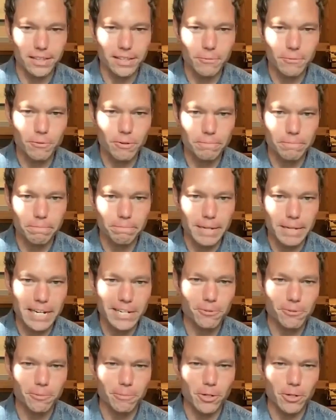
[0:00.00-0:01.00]
think what
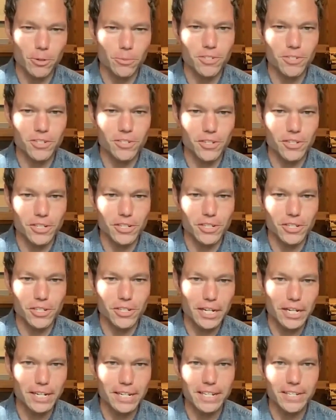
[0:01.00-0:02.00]
Patrick Mahomes has
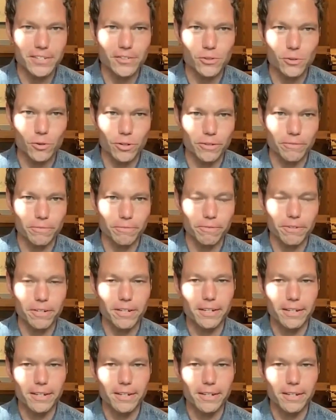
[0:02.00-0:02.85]
done is sort of